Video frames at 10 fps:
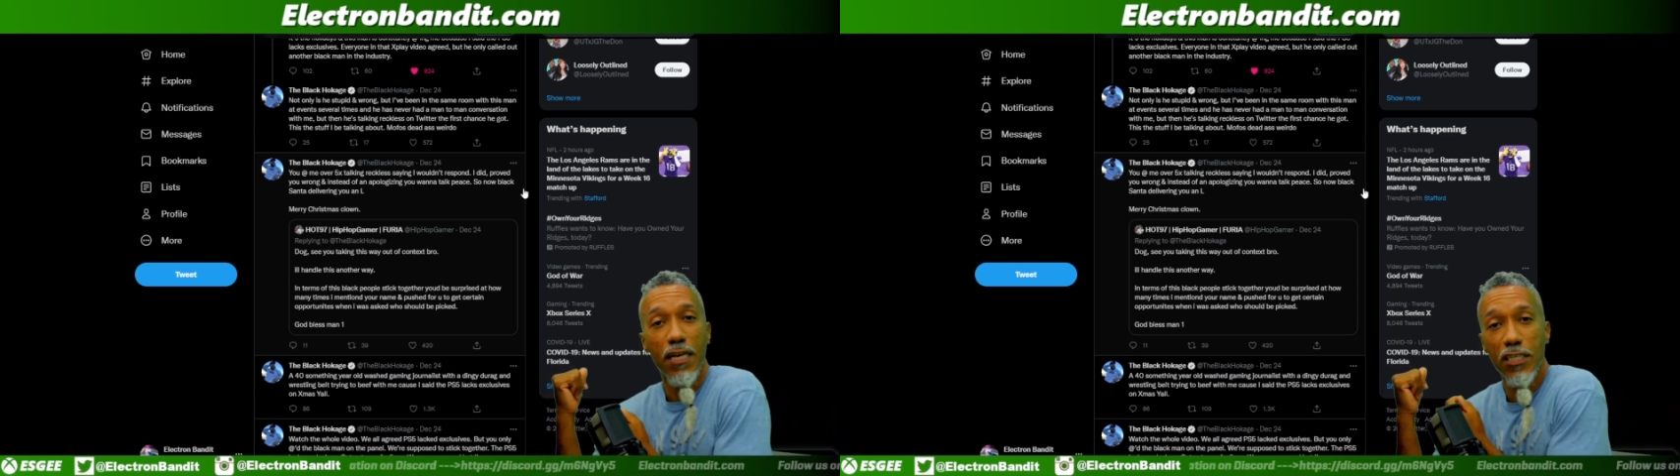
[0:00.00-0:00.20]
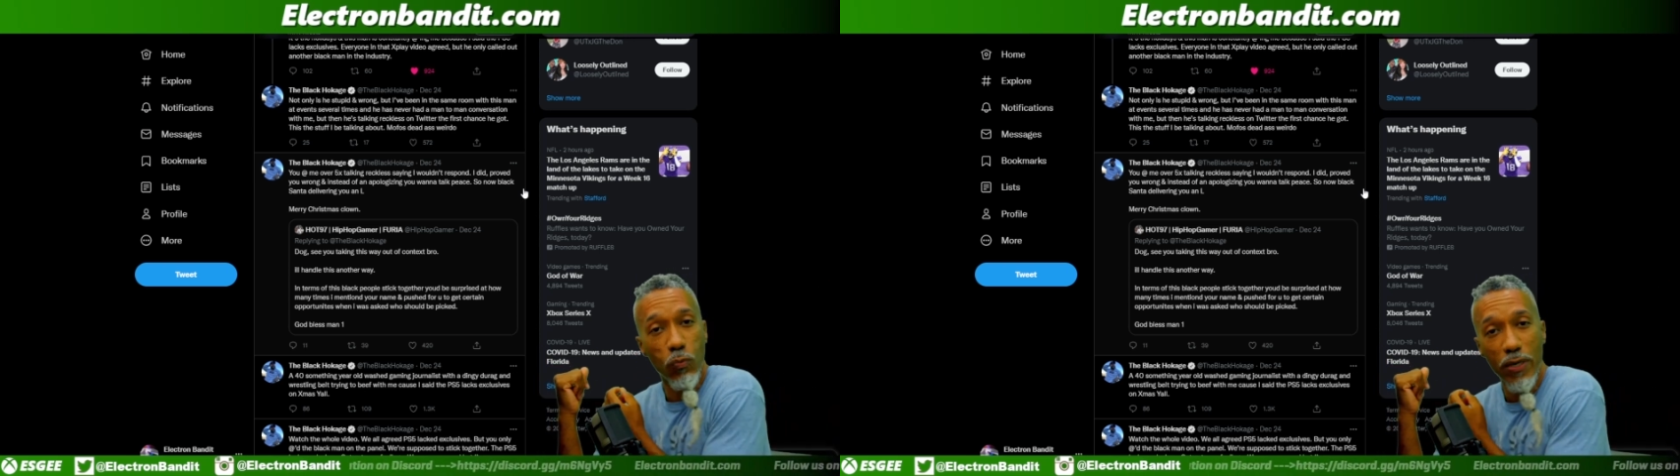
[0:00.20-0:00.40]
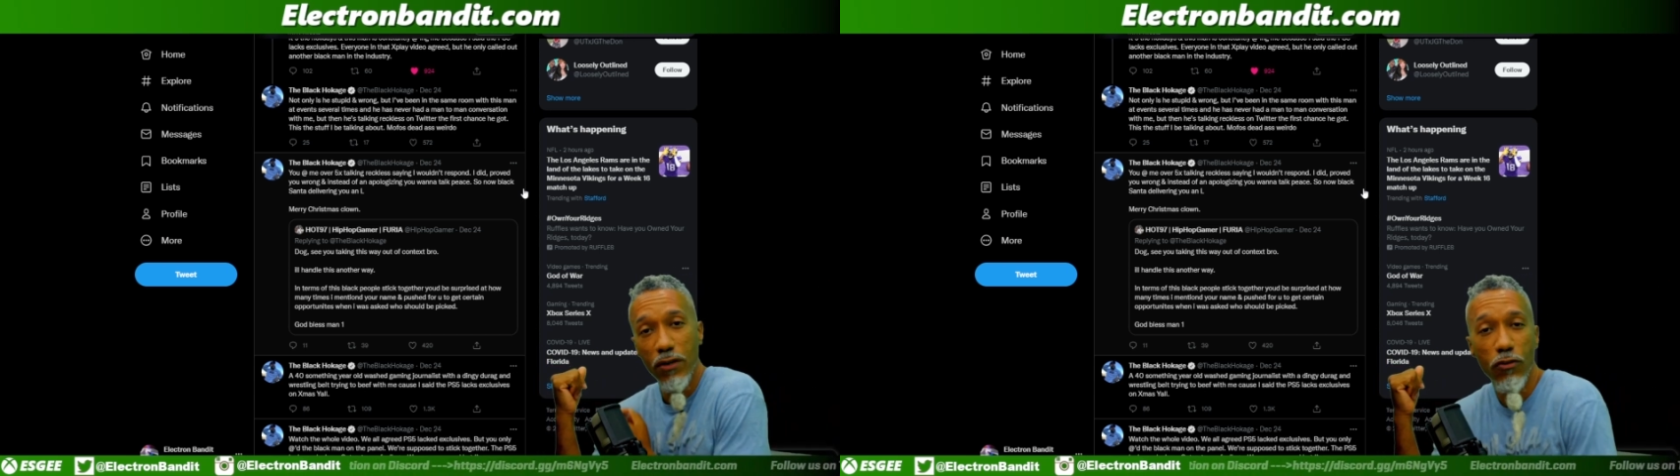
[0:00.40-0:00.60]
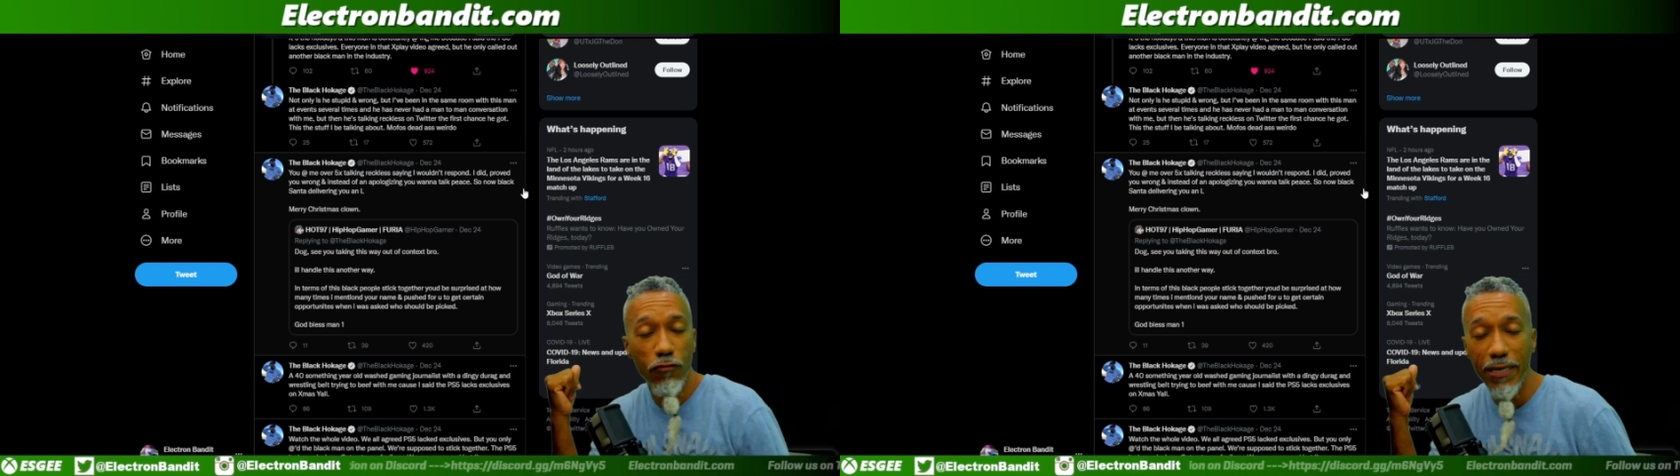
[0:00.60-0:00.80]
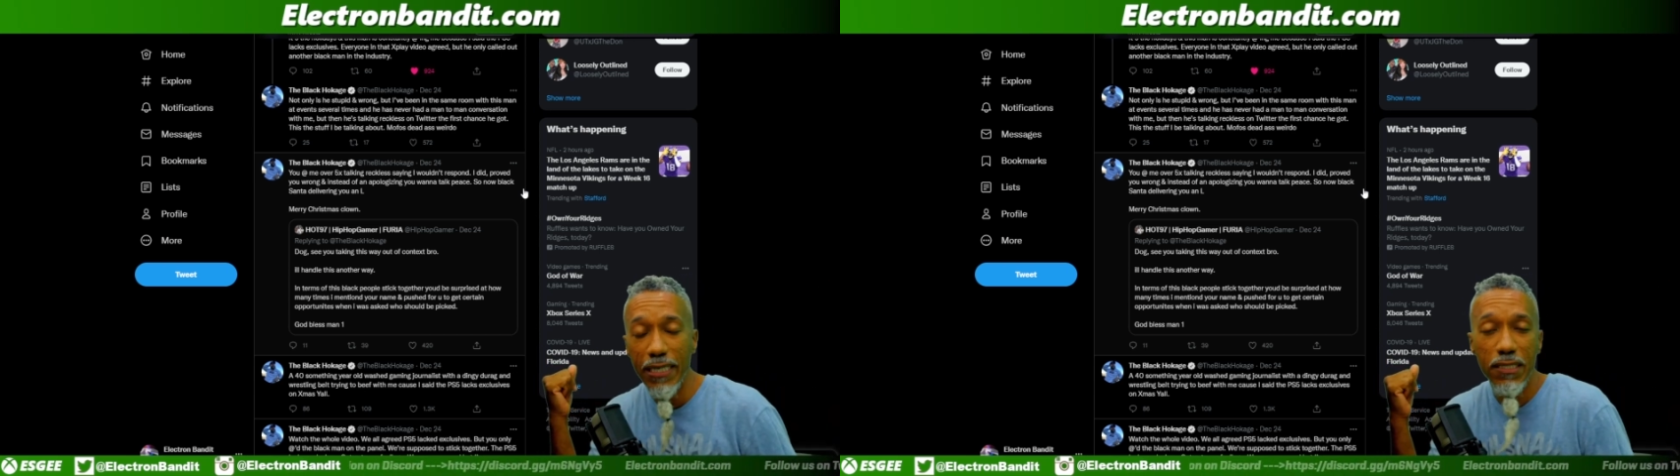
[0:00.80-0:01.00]
it's swinging on the
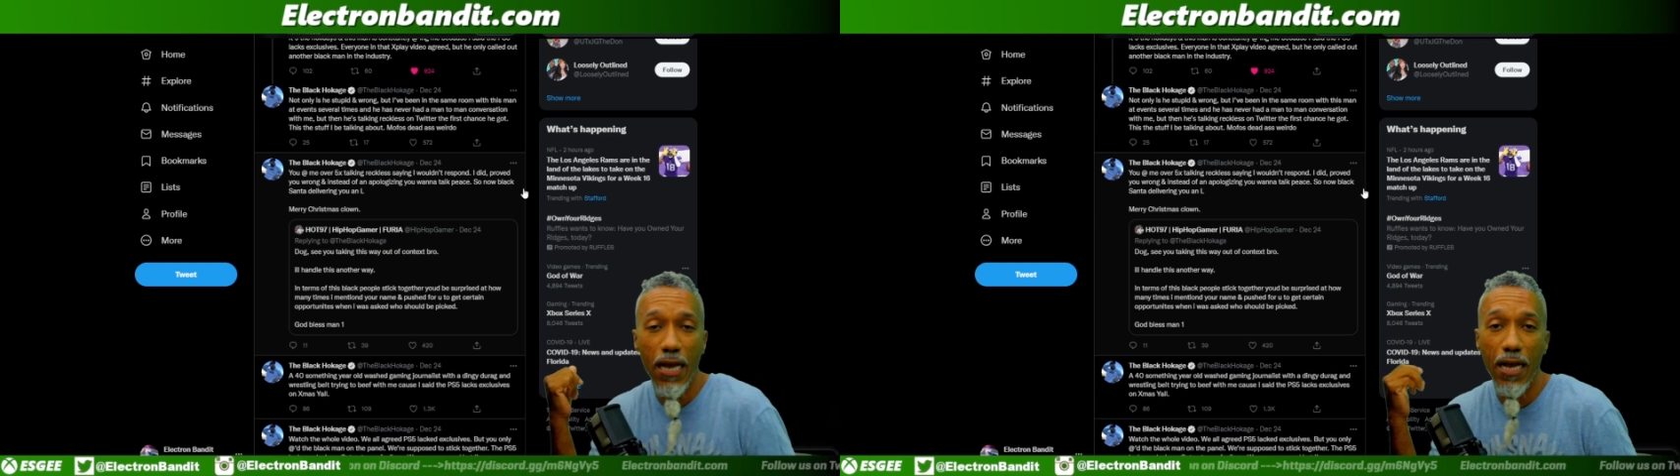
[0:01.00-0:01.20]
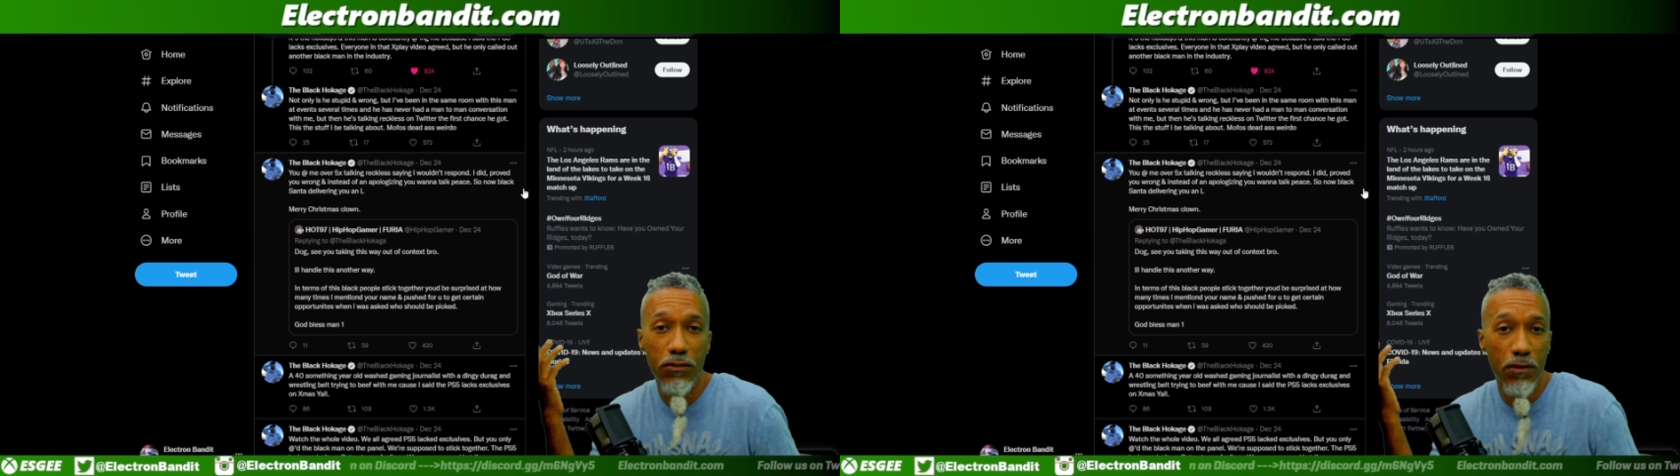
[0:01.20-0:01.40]
green side,